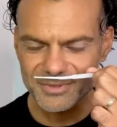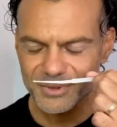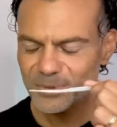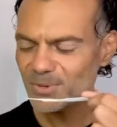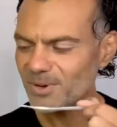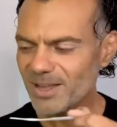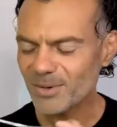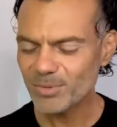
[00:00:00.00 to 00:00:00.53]

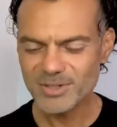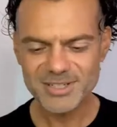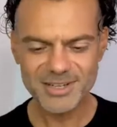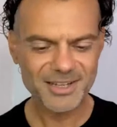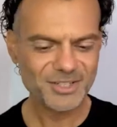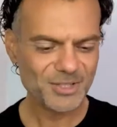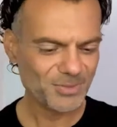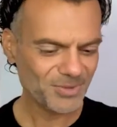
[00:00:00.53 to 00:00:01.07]
Oh, I want to,
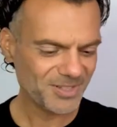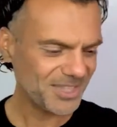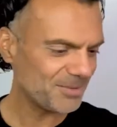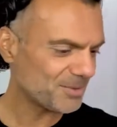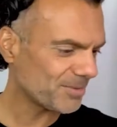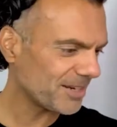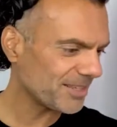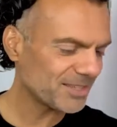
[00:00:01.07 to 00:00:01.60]
I just want to keep
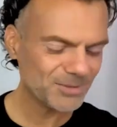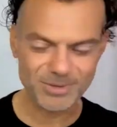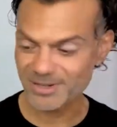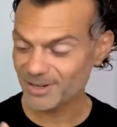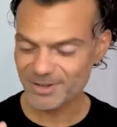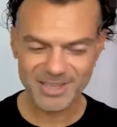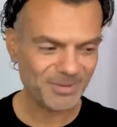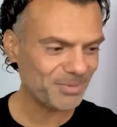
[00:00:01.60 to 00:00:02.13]
smiling this one.
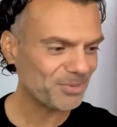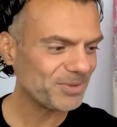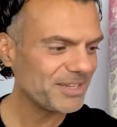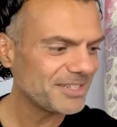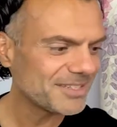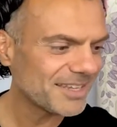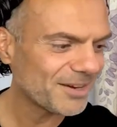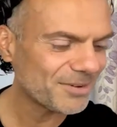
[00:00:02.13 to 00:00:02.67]
Okay, but we
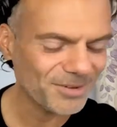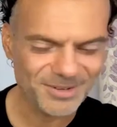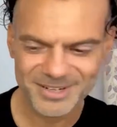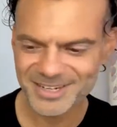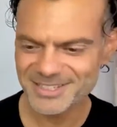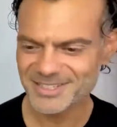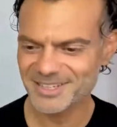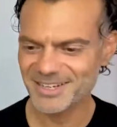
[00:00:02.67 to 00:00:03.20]
need to carry on.
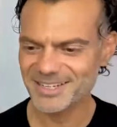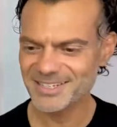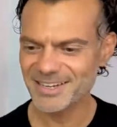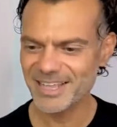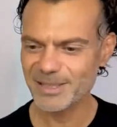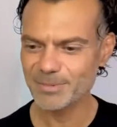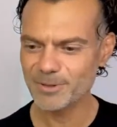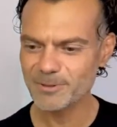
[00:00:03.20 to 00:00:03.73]
Let's let's
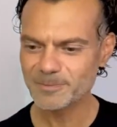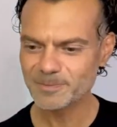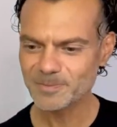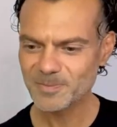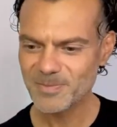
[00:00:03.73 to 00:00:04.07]
label.